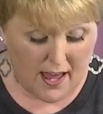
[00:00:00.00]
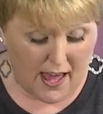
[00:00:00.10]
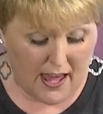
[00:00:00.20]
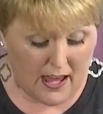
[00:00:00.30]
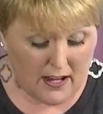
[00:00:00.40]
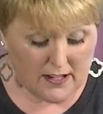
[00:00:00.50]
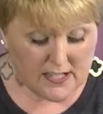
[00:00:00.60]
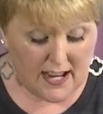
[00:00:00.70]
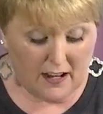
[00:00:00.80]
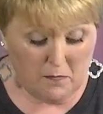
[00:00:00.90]
and
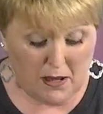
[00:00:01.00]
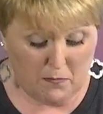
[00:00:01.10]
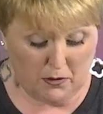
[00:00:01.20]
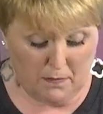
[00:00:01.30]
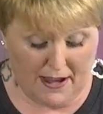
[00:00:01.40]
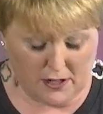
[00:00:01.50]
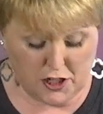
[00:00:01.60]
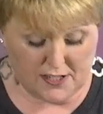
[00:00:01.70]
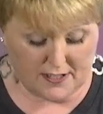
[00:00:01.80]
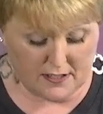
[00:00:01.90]
telling people about
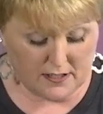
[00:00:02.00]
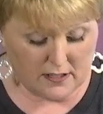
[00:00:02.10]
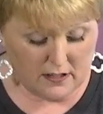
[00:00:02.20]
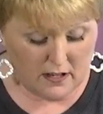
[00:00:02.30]
Jesus,